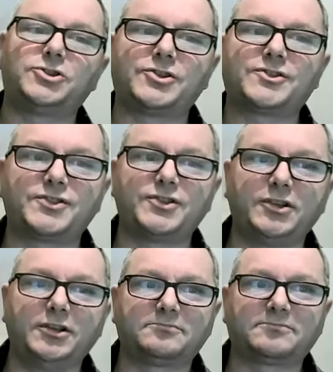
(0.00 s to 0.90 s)
just
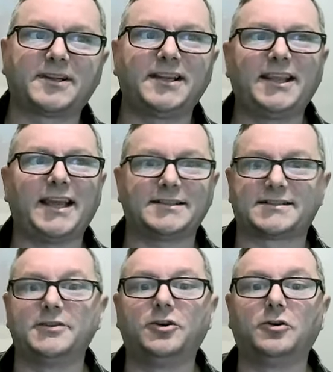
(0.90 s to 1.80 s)
to
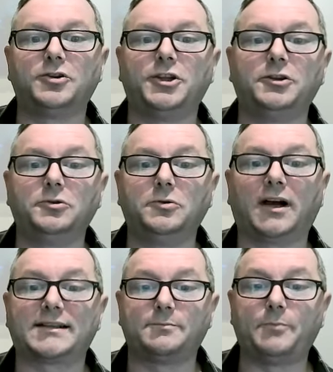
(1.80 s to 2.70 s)
get to know you
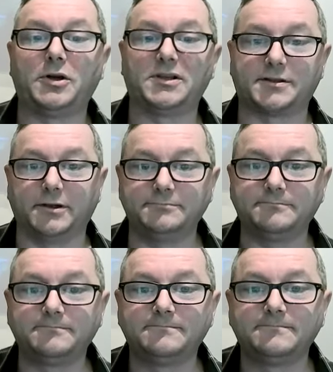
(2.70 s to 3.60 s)
as a
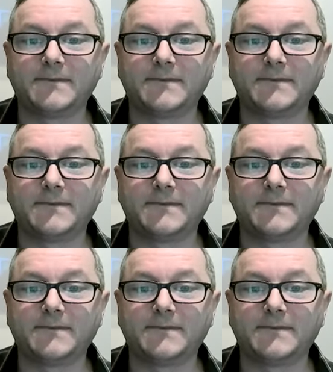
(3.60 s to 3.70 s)
person,